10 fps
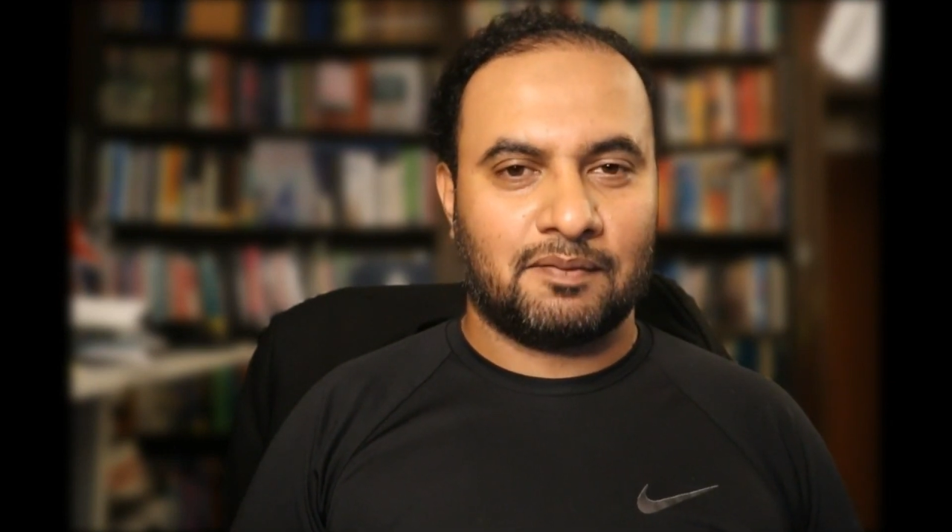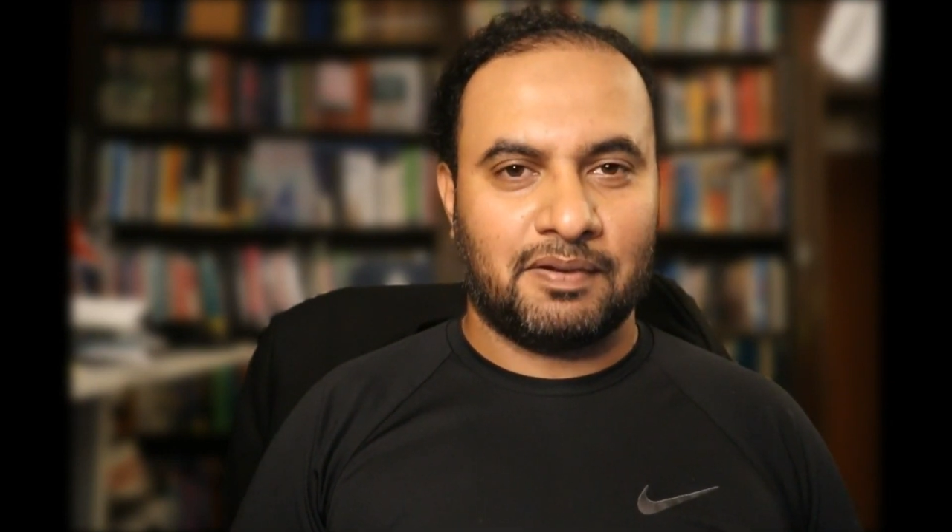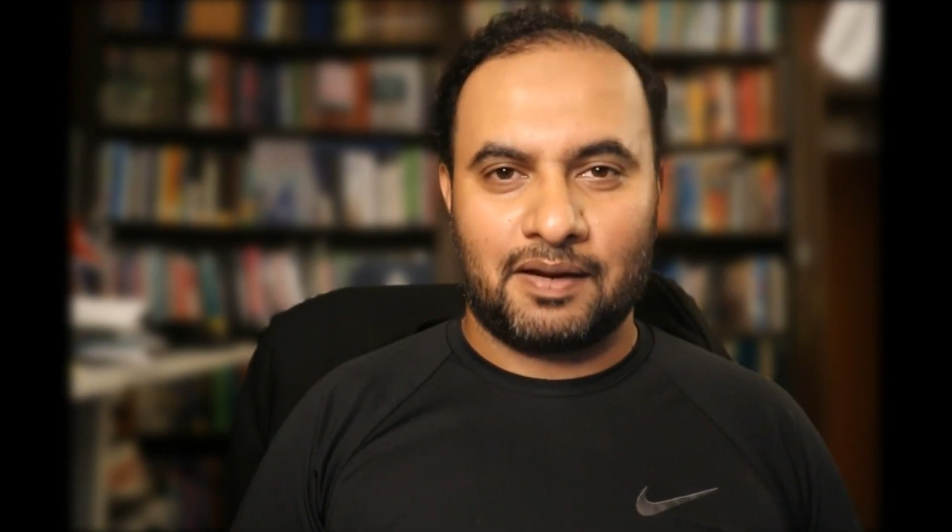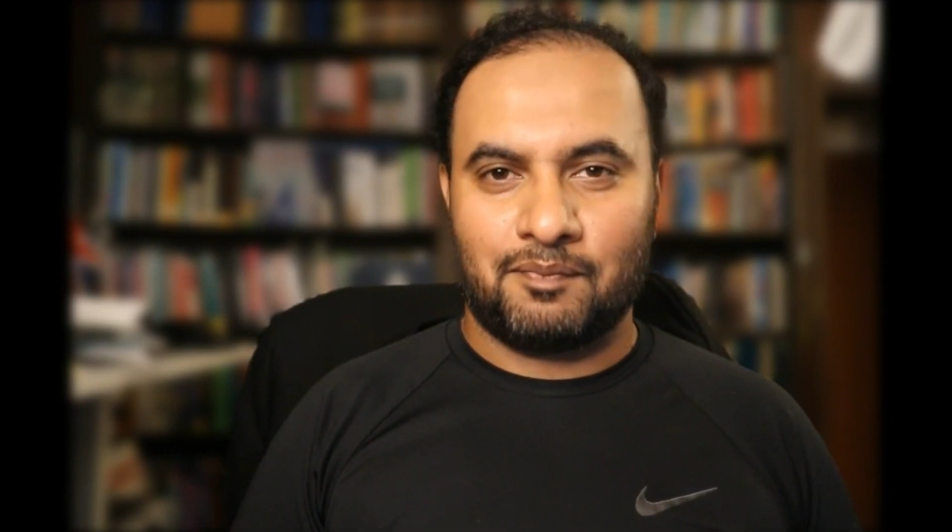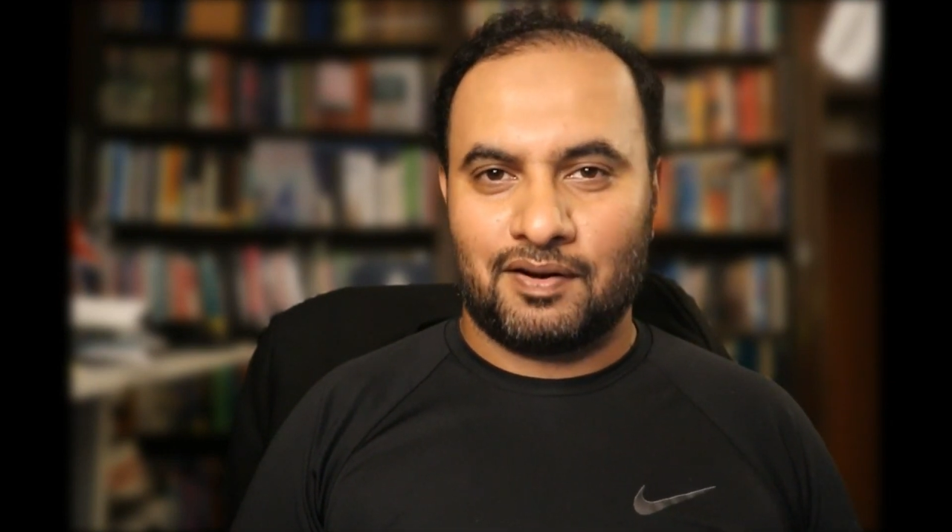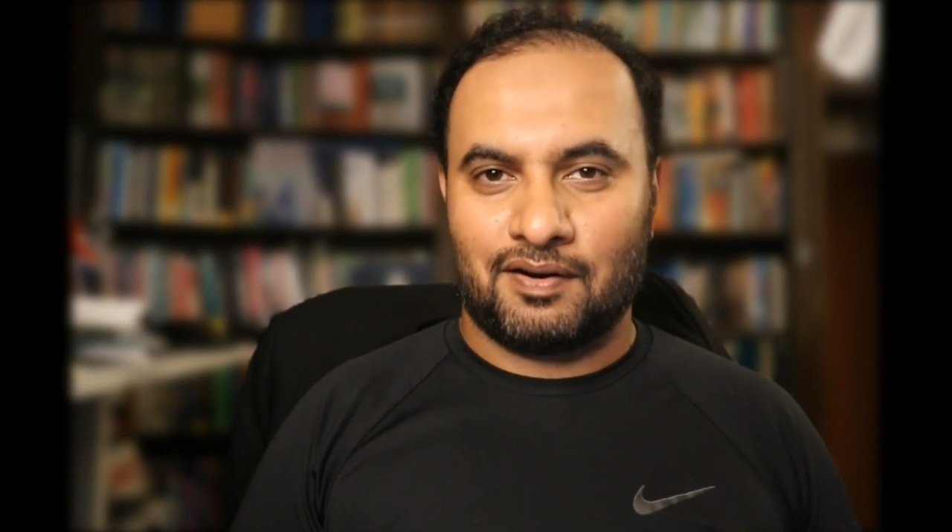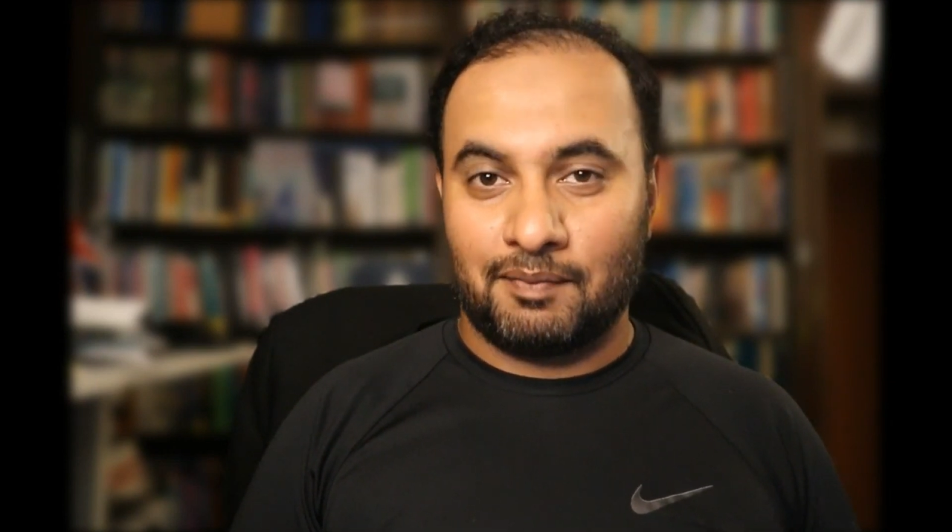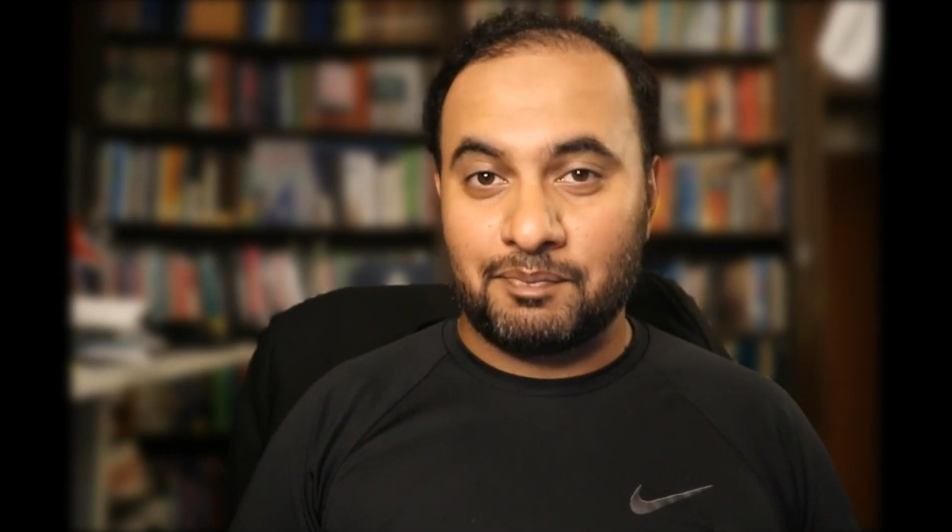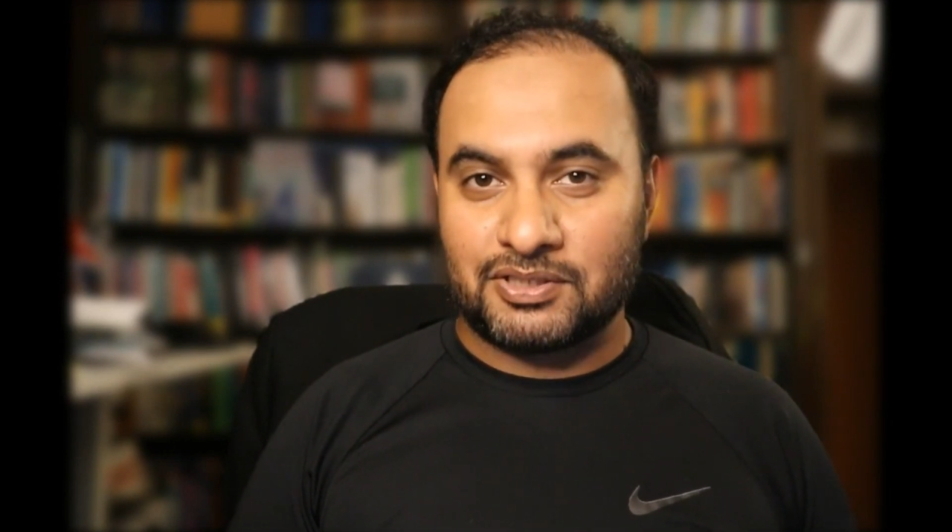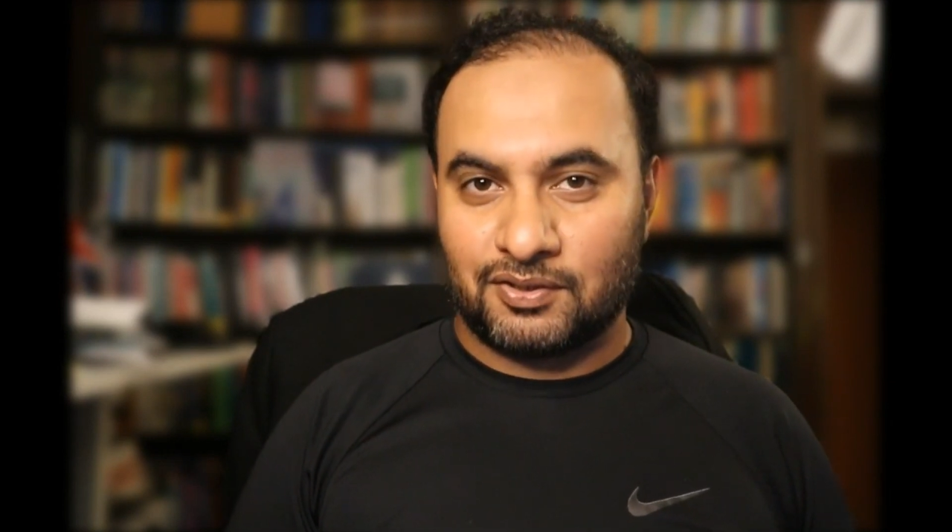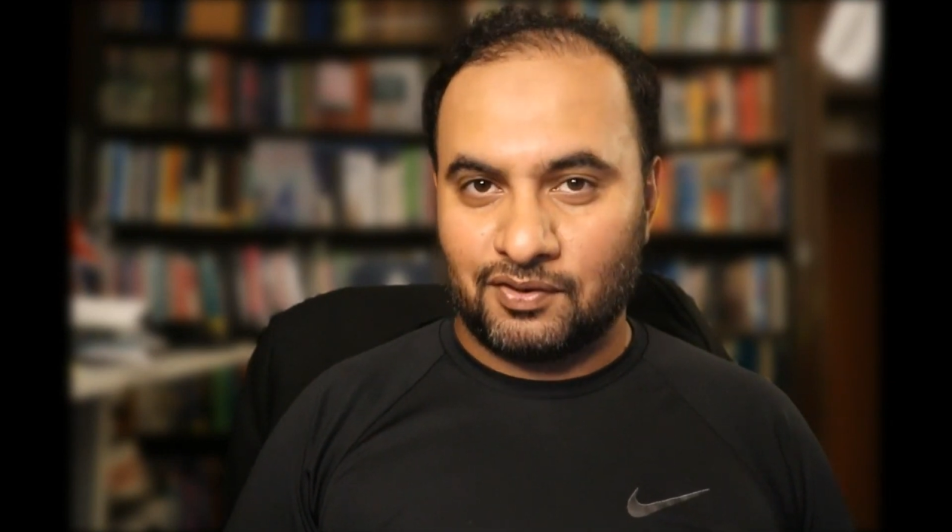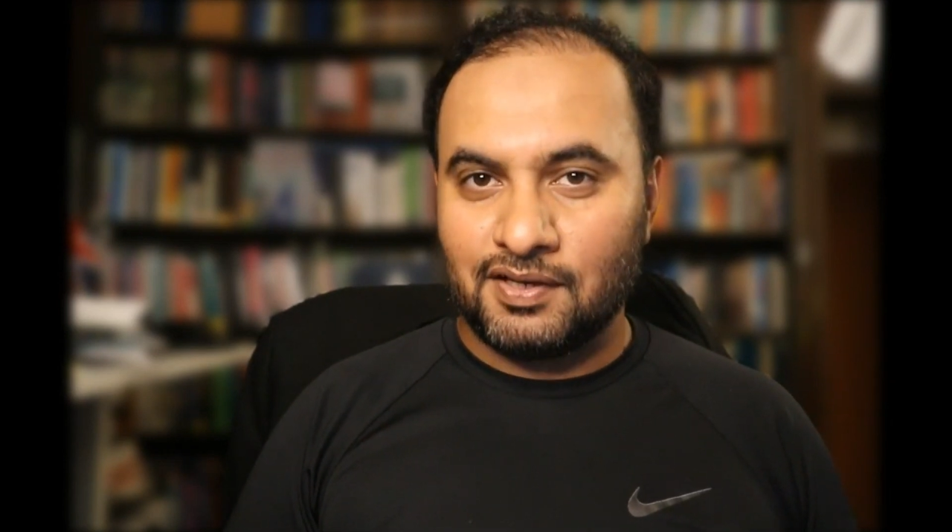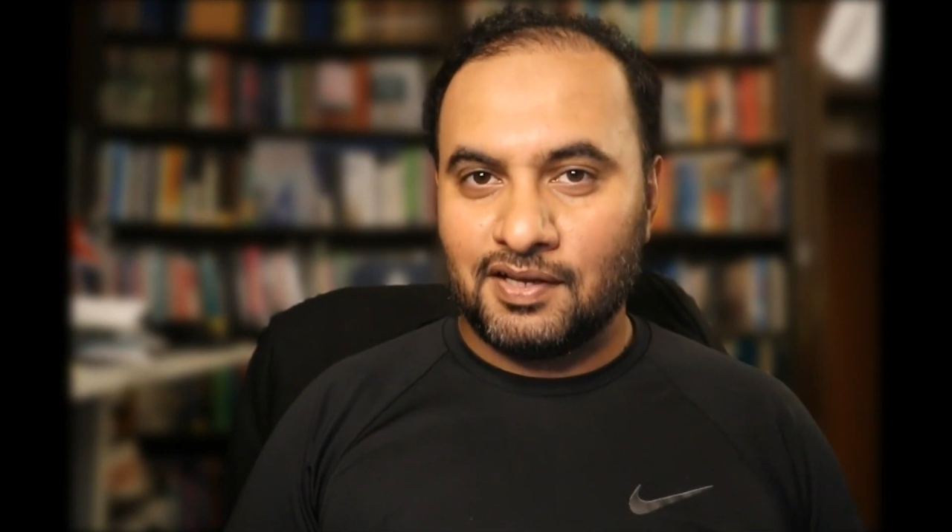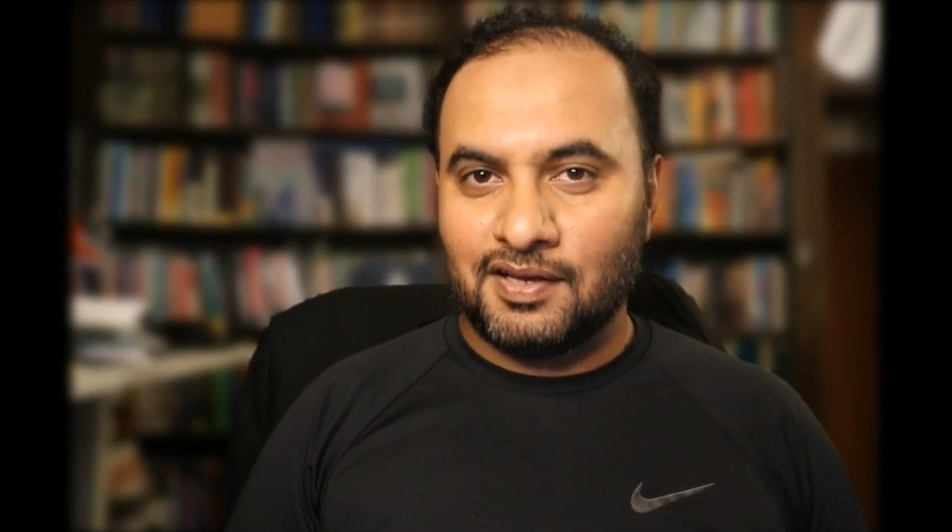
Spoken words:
Black Mirror episode,